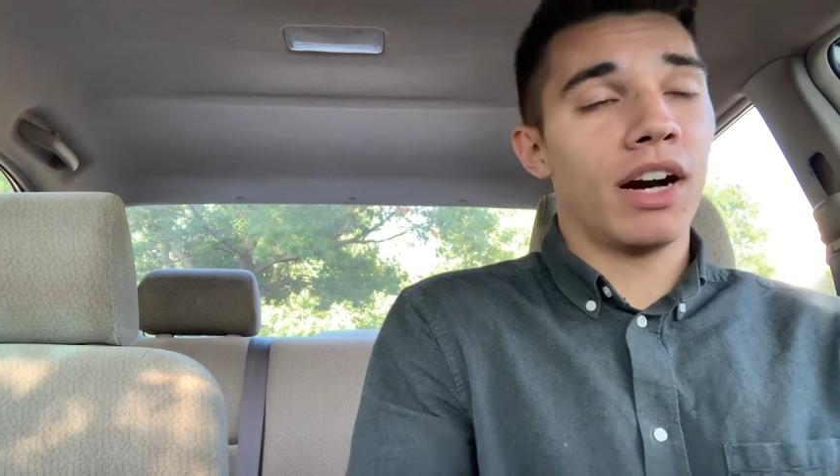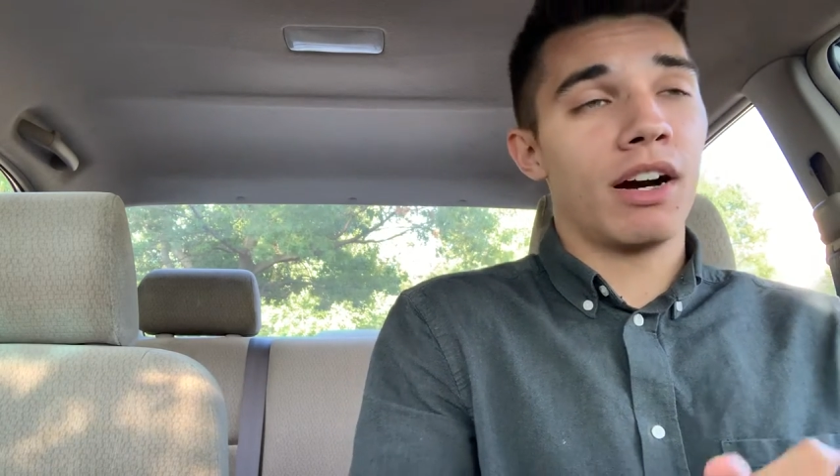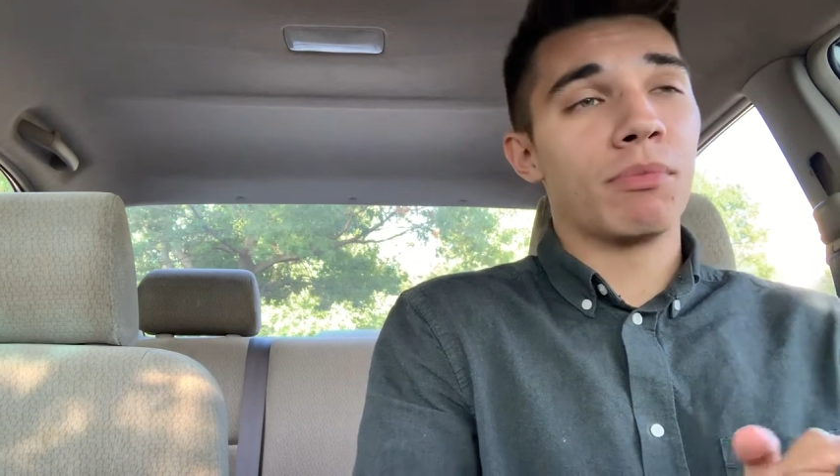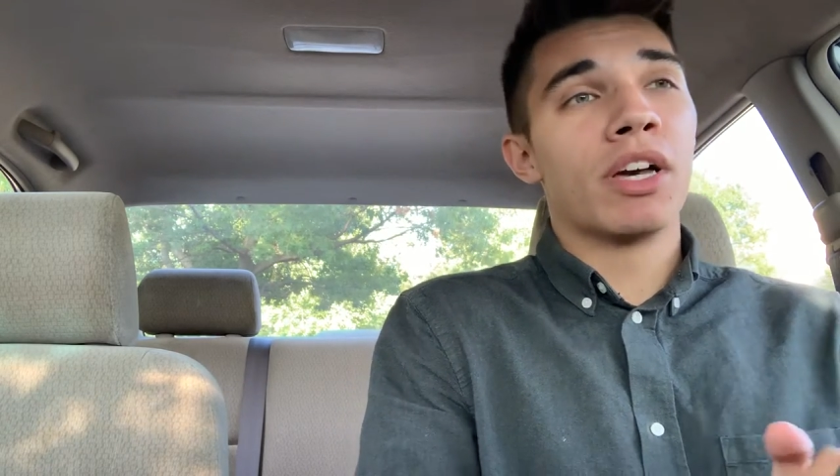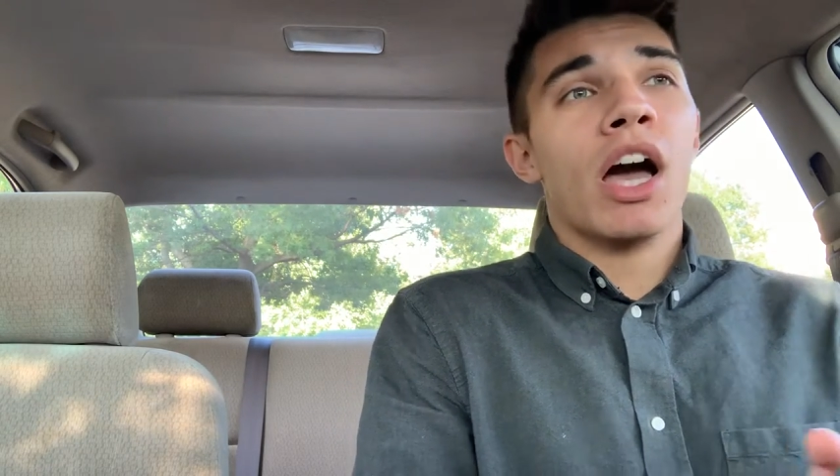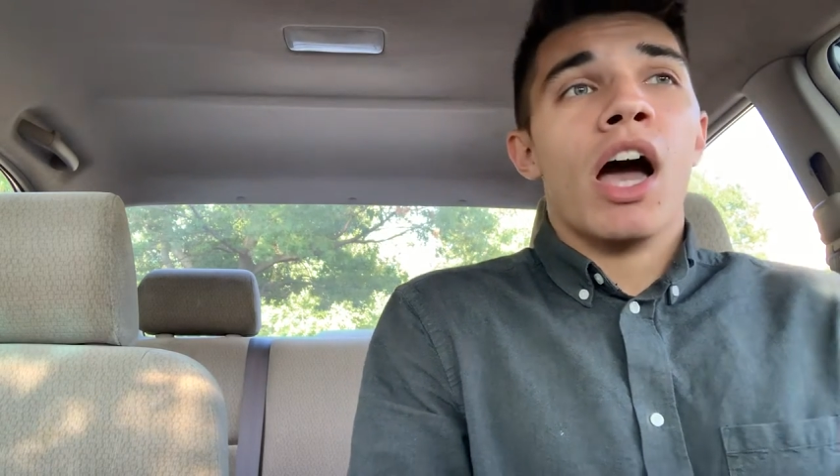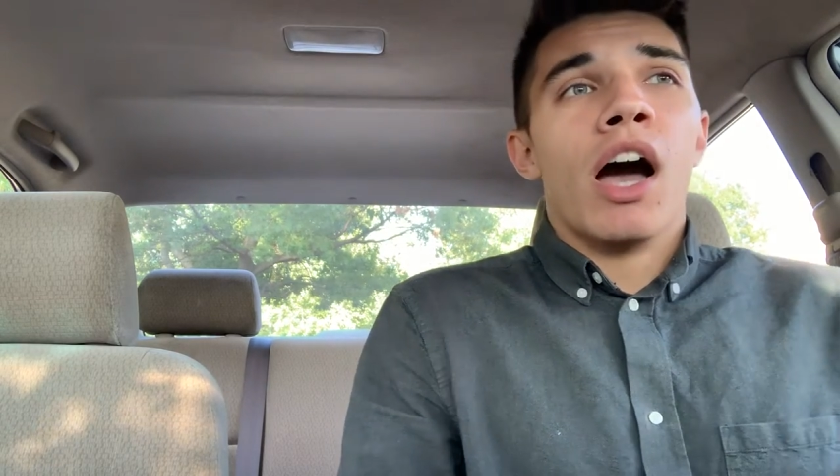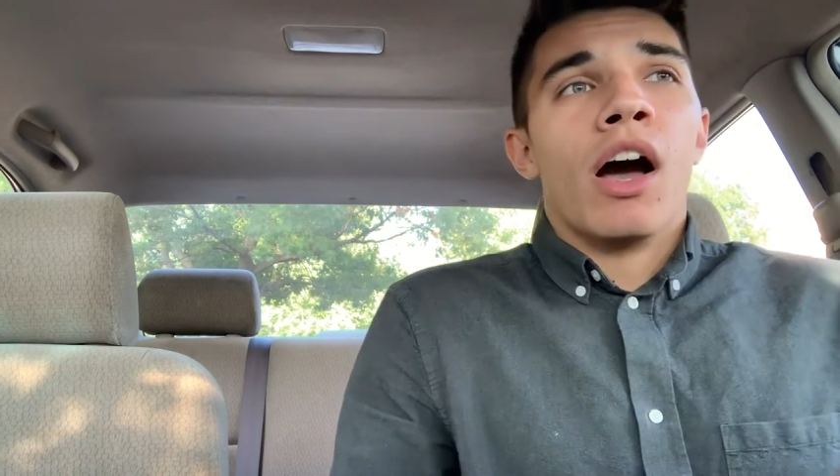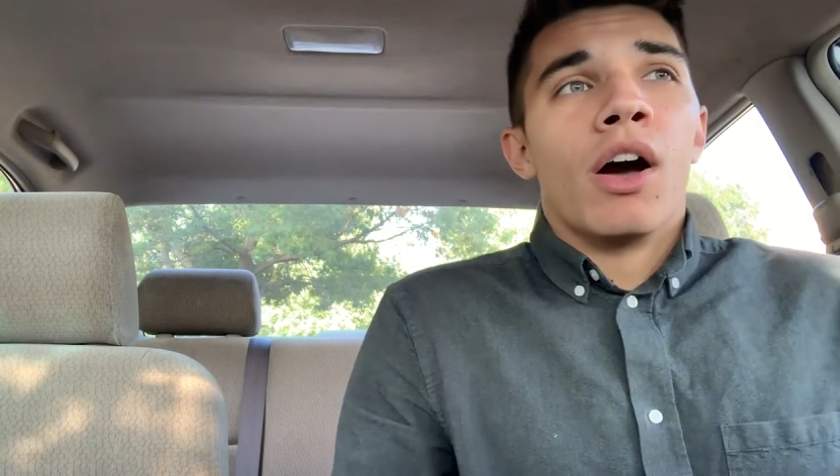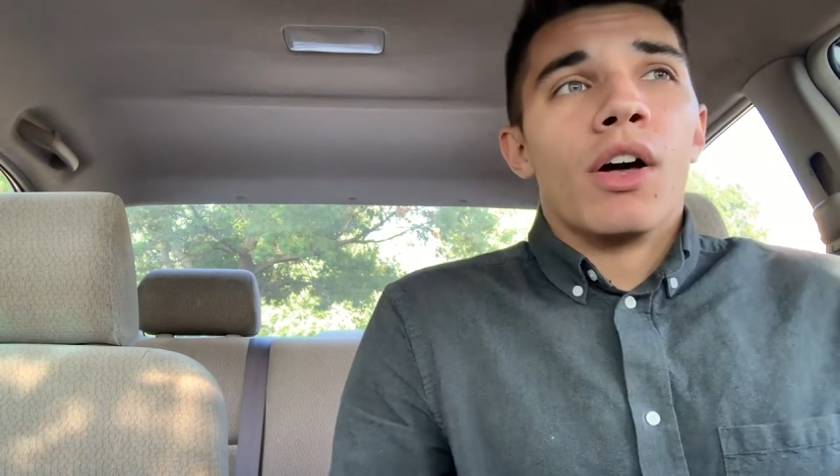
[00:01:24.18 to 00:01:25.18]
um,
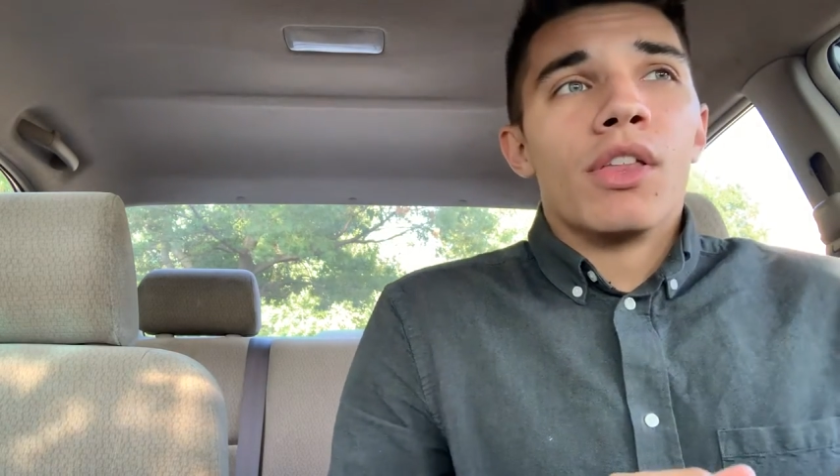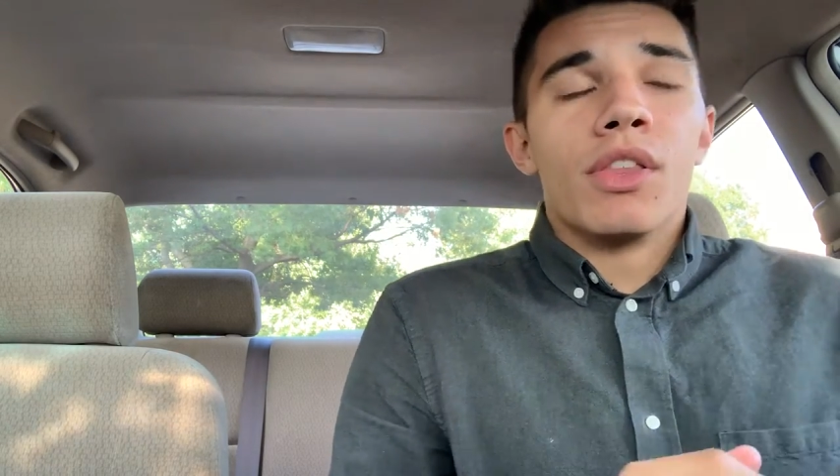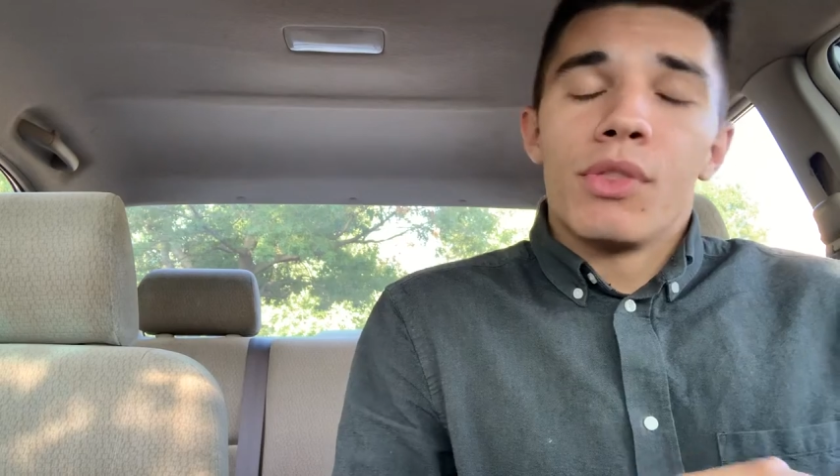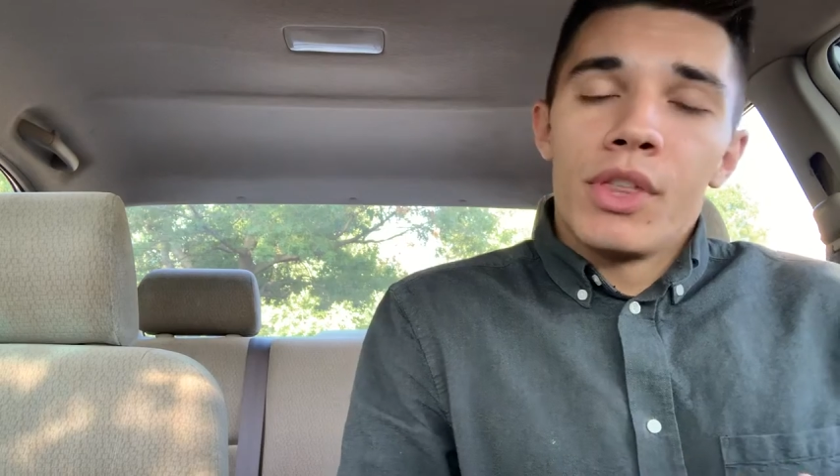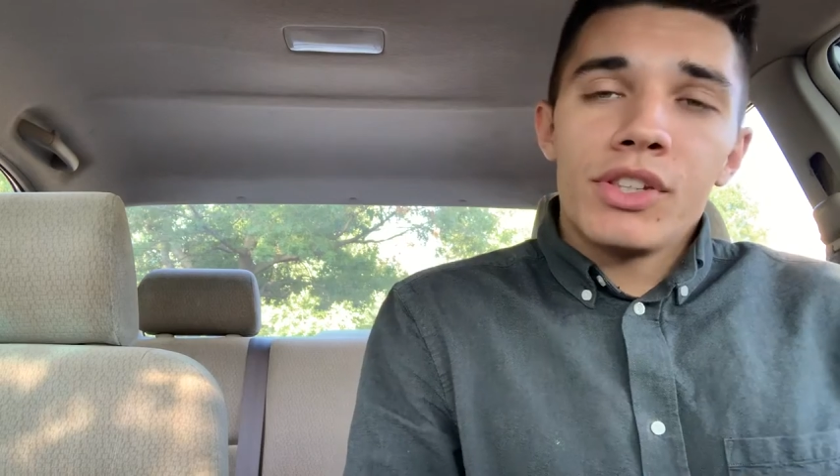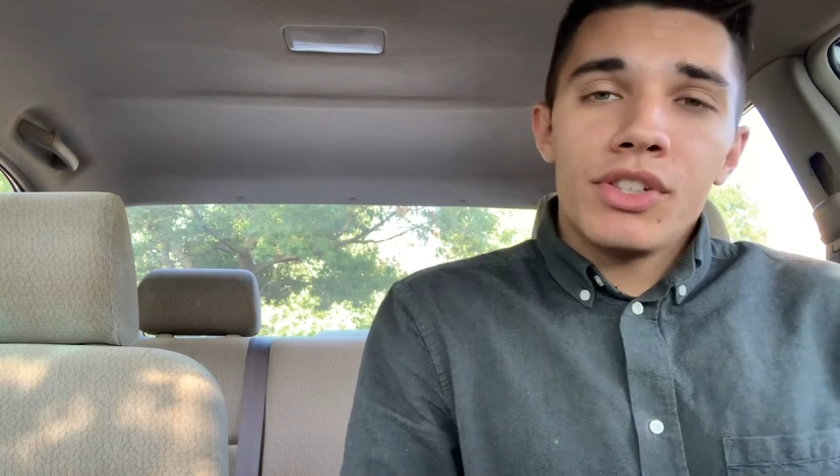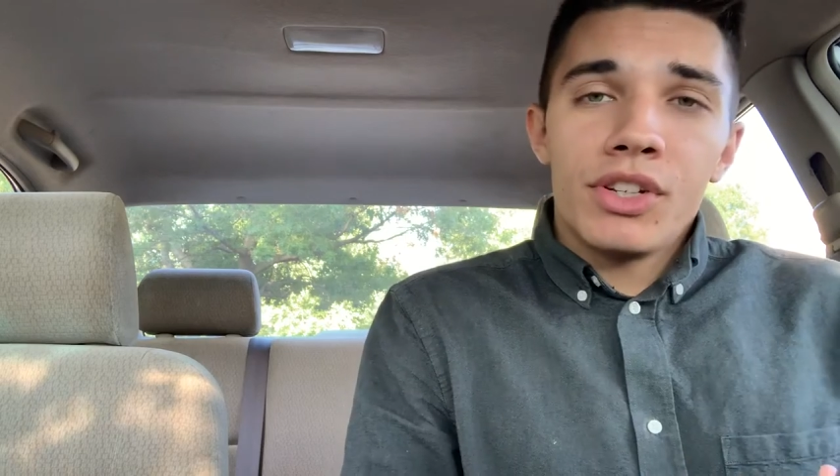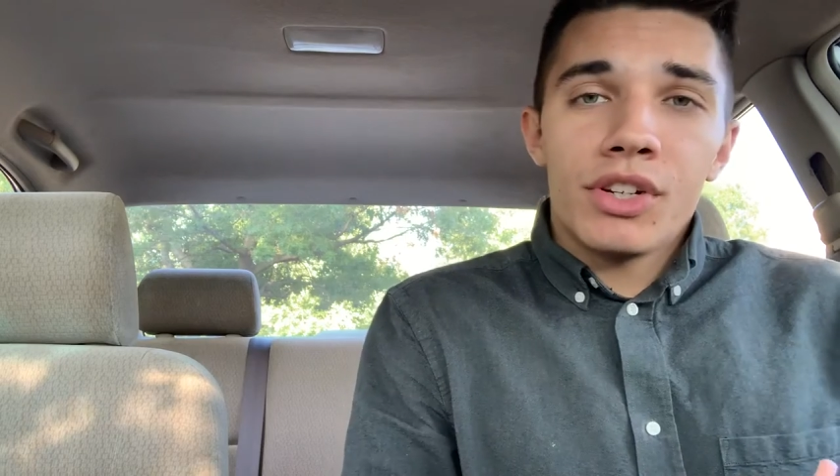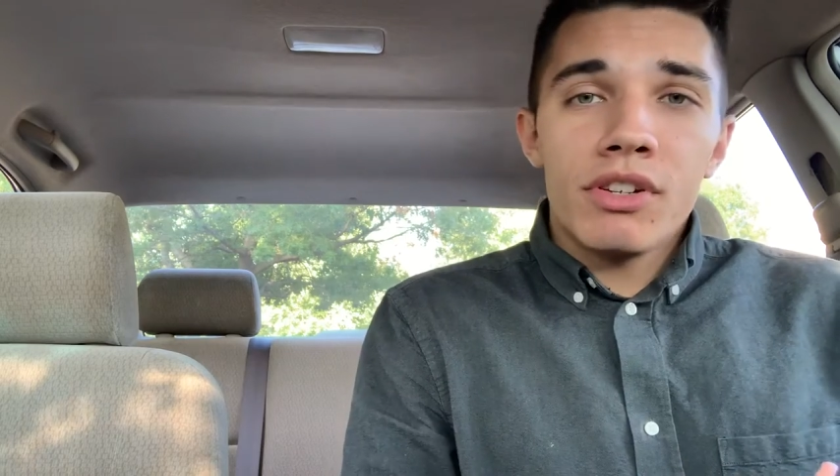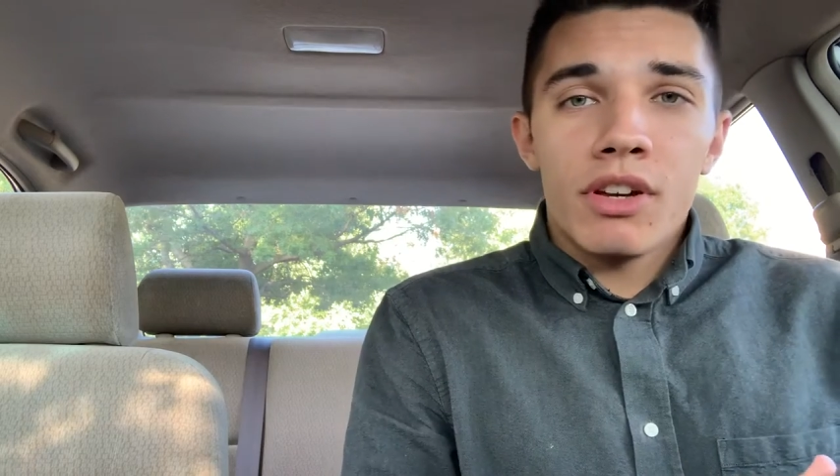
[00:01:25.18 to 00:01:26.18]
this
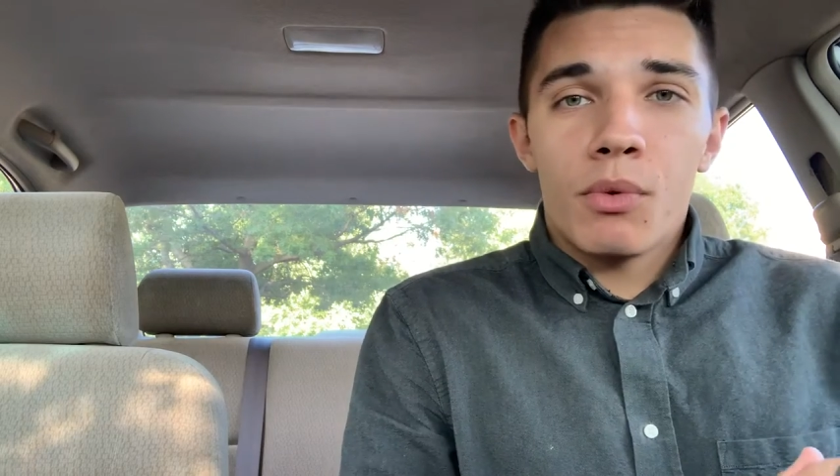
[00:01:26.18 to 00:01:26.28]
year,